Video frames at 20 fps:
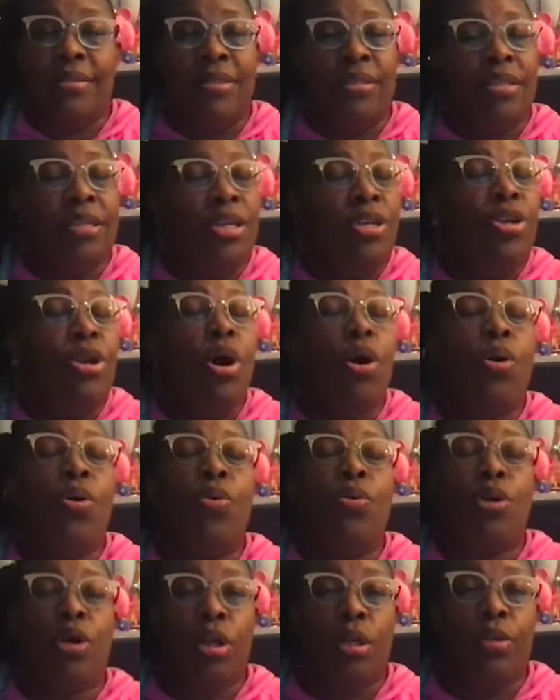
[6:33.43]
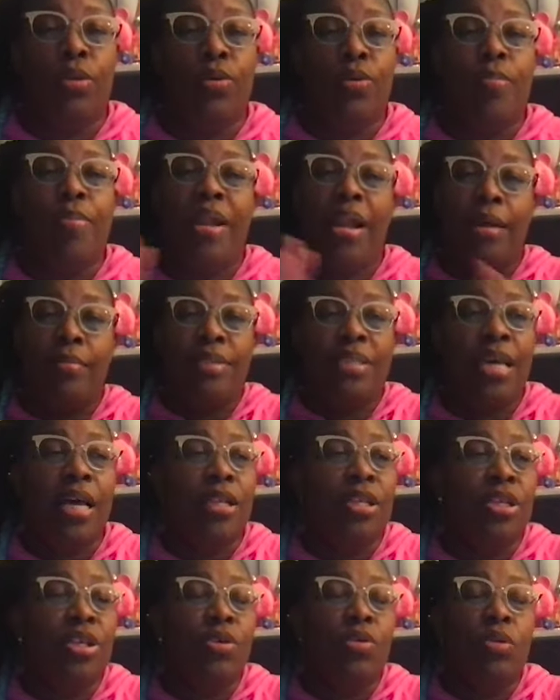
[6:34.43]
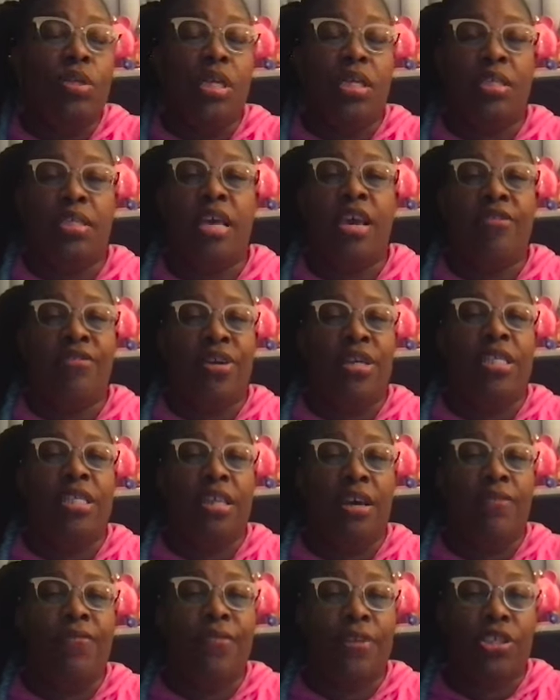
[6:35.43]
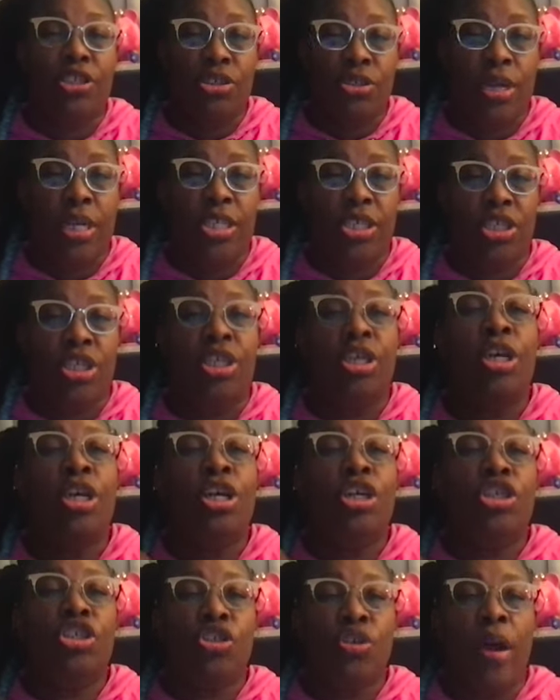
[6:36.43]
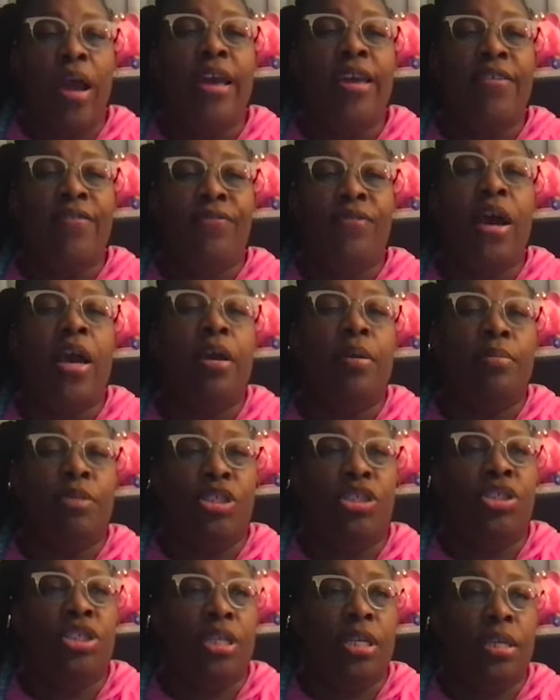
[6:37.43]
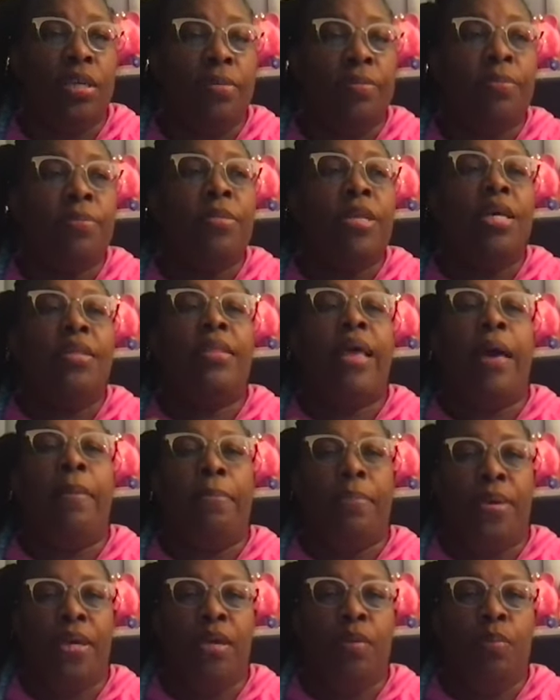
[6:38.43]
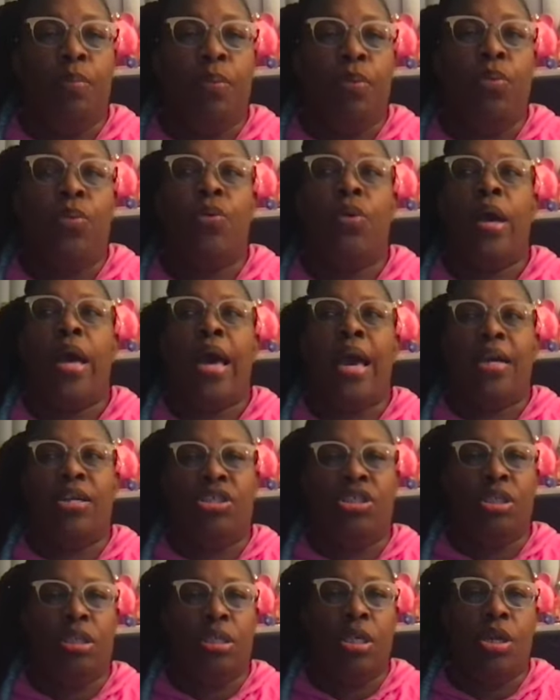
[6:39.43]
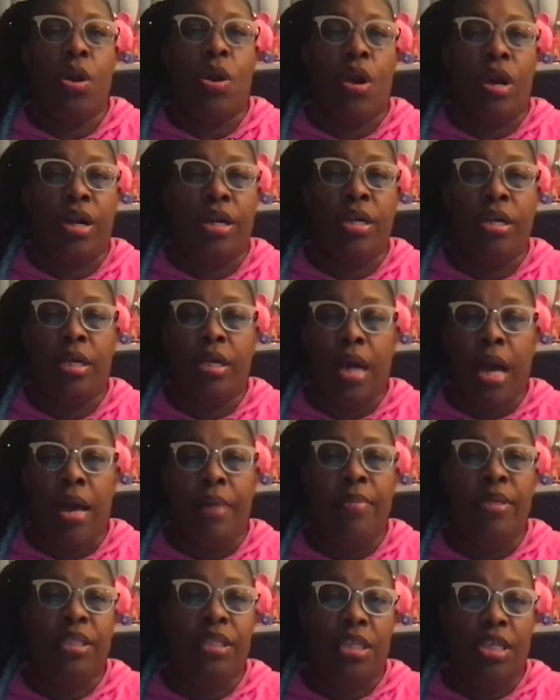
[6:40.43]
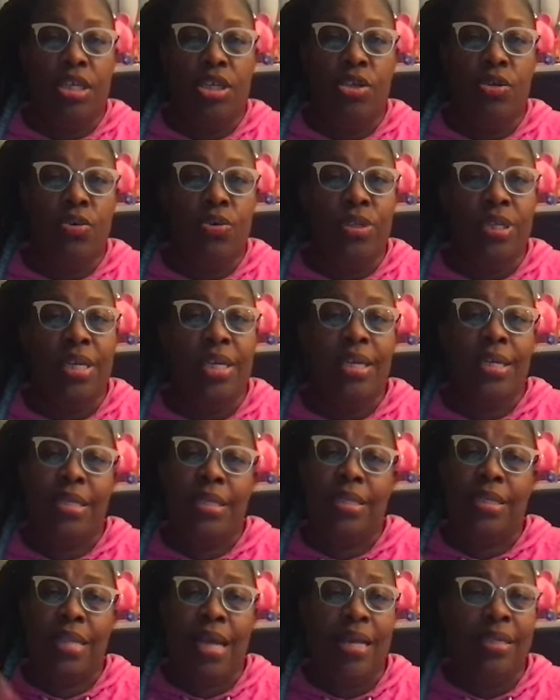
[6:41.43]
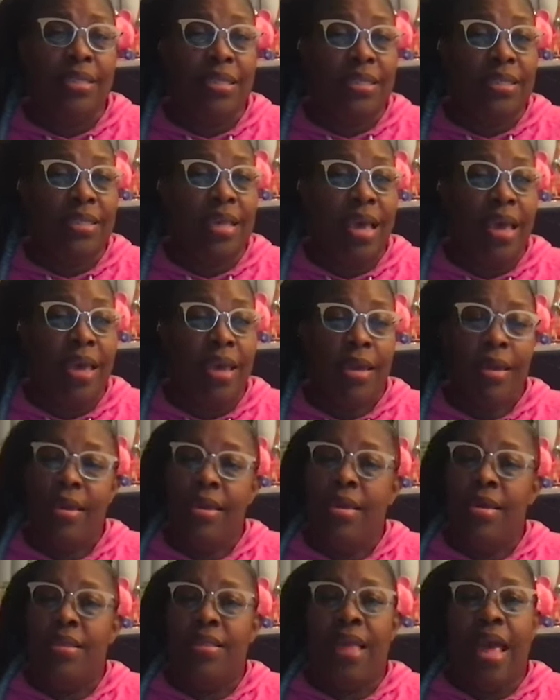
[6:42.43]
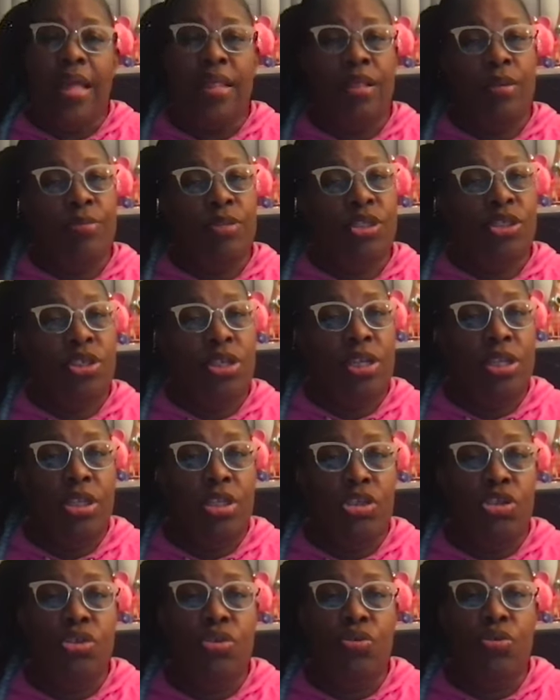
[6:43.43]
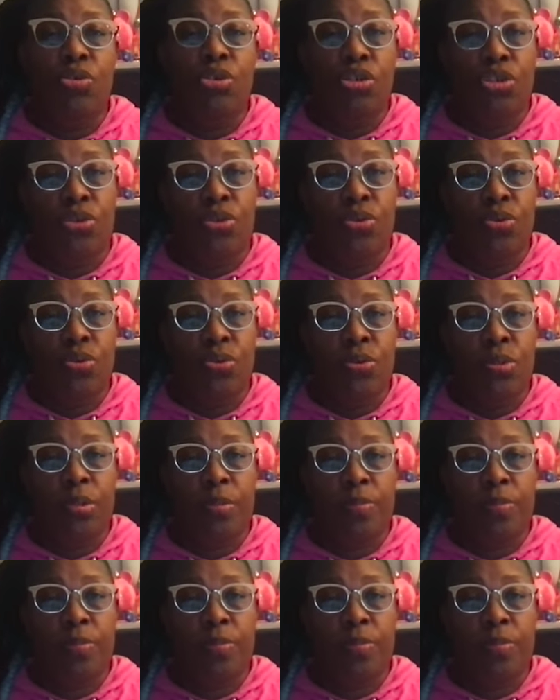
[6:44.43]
no clue, but I'm telling you, to save yourself frustration, try and find a machine that people actually are commonly using. And it's not to say that the machine that you choose